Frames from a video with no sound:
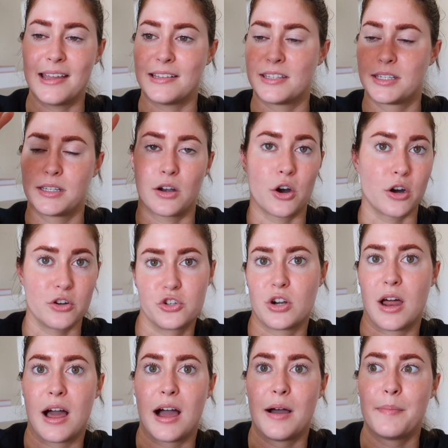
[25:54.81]
It's her
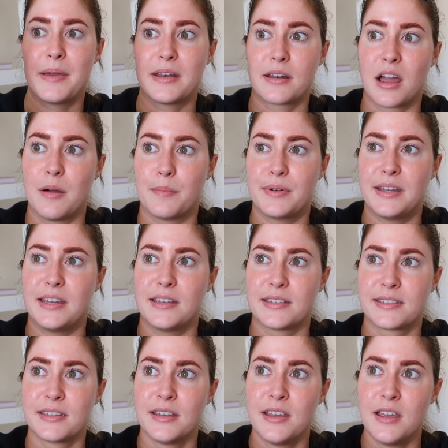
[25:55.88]
job, and
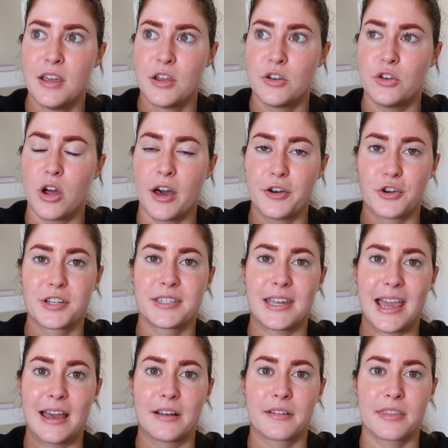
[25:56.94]
companies
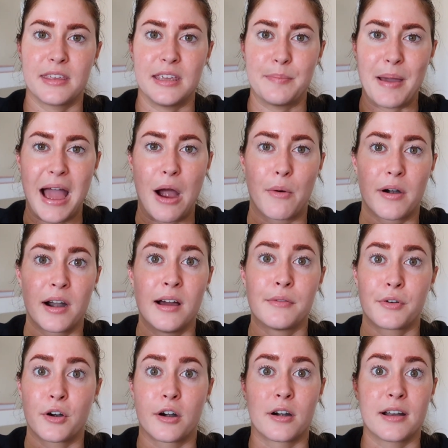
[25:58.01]
understand the power of
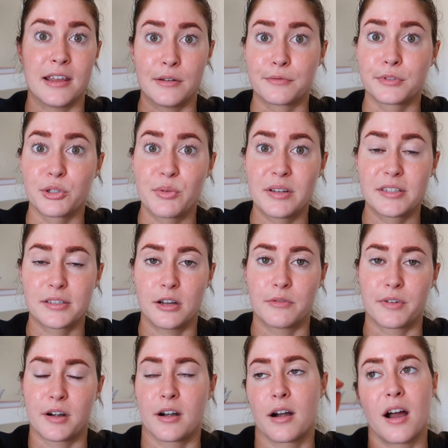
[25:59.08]
her influence
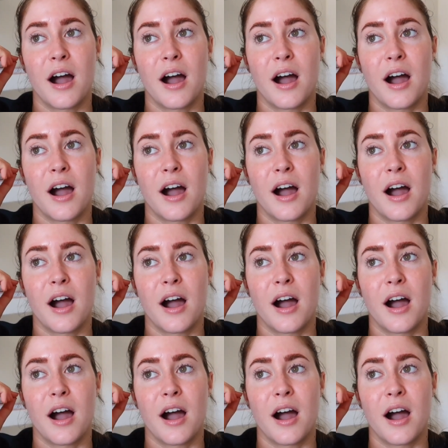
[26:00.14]
over her